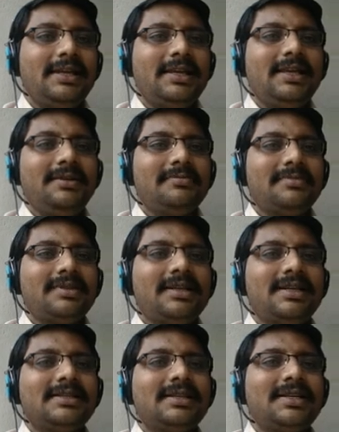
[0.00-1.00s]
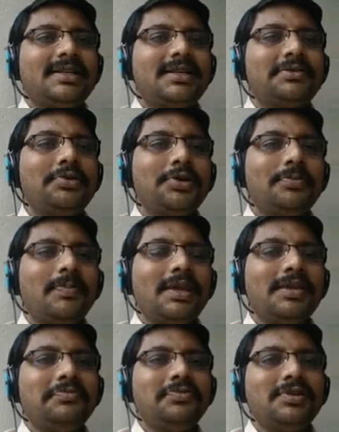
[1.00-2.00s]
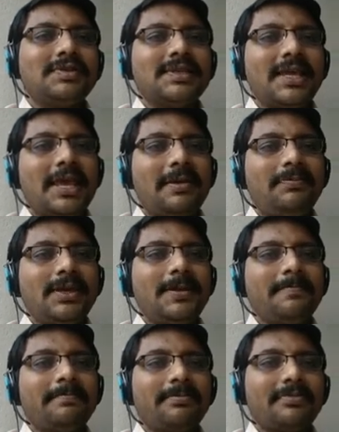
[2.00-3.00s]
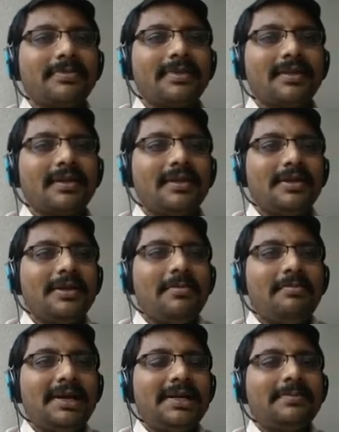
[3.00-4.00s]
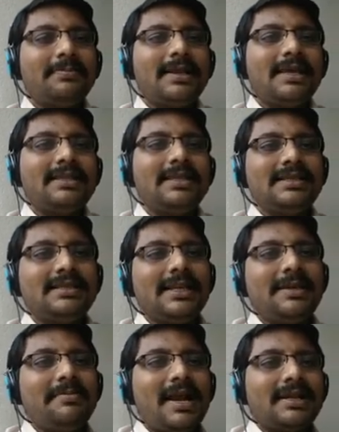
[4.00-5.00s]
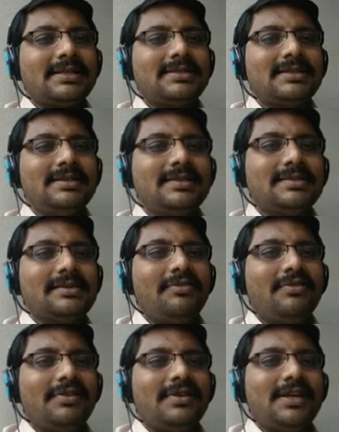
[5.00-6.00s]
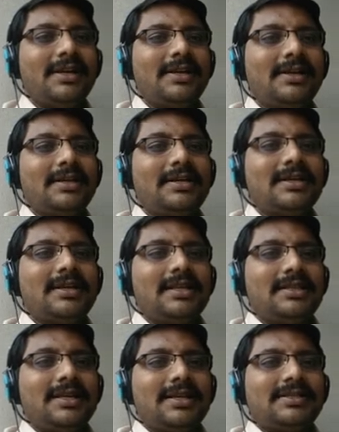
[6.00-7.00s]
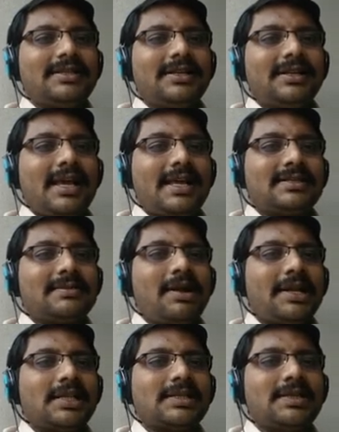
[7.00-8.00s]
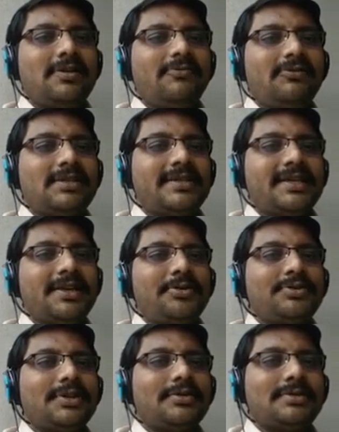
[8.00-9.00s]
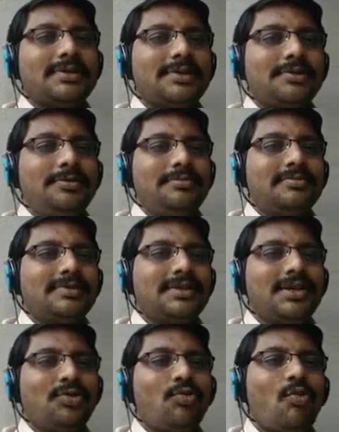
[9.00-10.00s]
D, that is a D equal to P inverse AP. Multiplying these three matrices, we will get the result as a matrix of 0 0 0 0